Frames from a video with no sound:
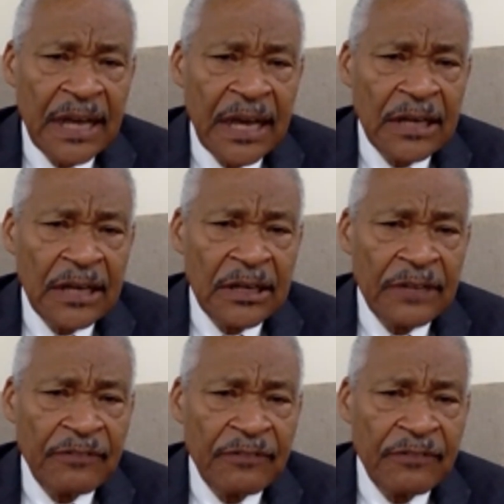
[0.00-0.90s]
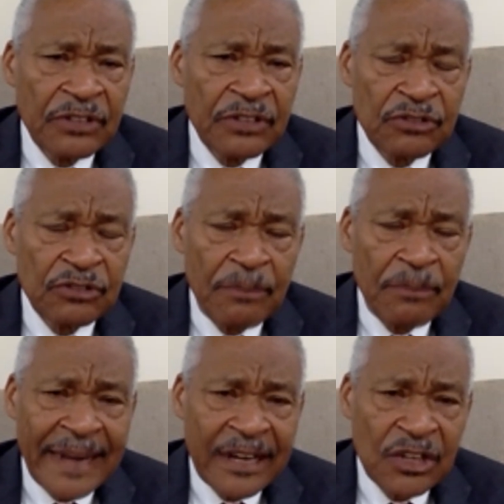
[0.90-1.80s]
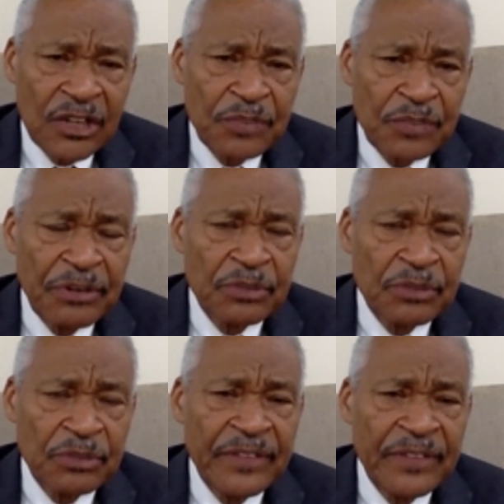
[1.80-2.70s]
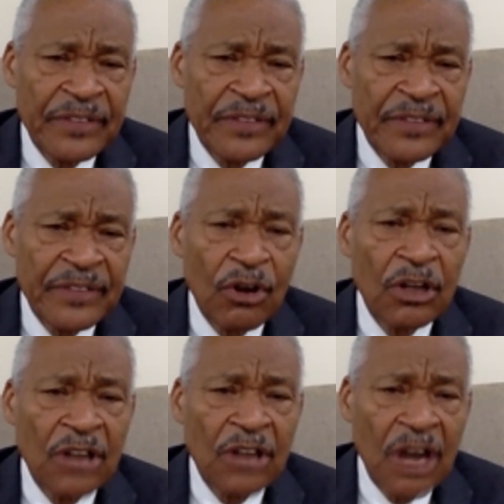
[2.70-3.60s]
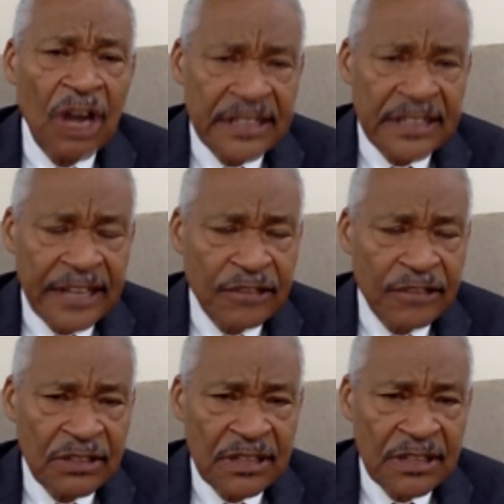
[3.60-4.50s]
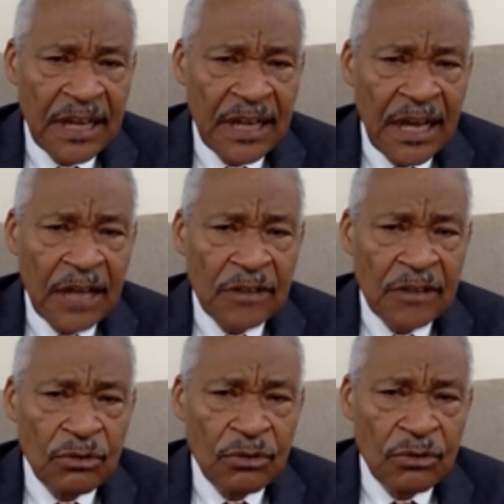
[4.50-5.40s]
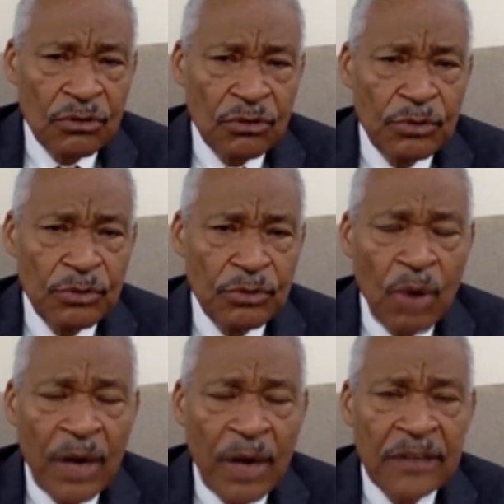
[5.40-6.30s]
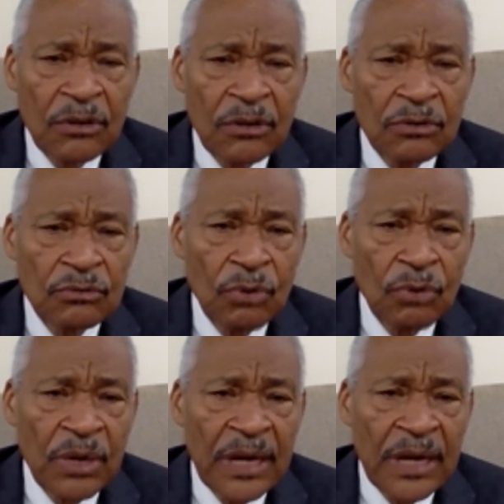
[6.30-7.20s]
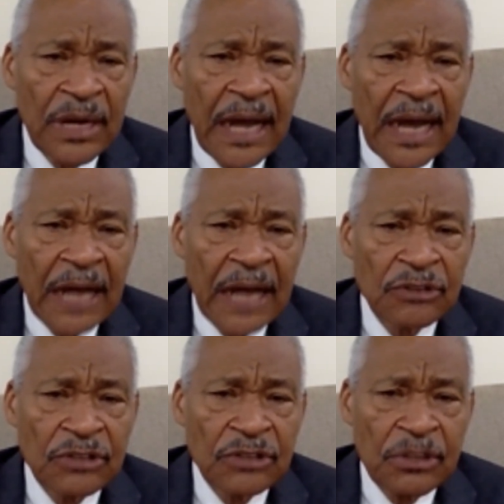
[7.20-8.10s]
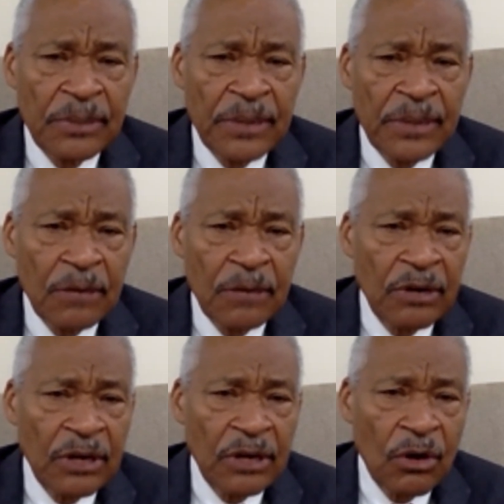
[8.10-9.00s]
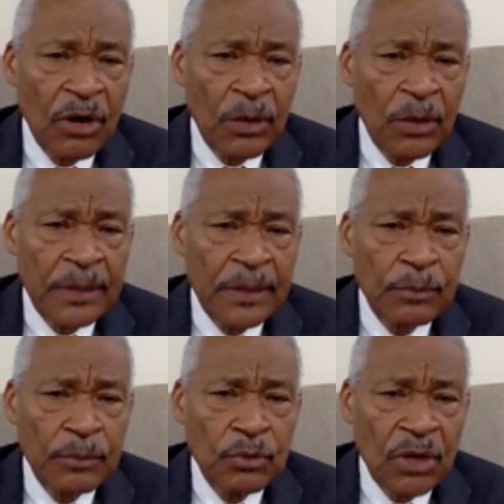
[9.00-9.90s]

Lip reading: if it's a traumatic experience, we think that all dogs are dangerous. So you'll be walking down the road and you see somebody come around a corner with a poodle,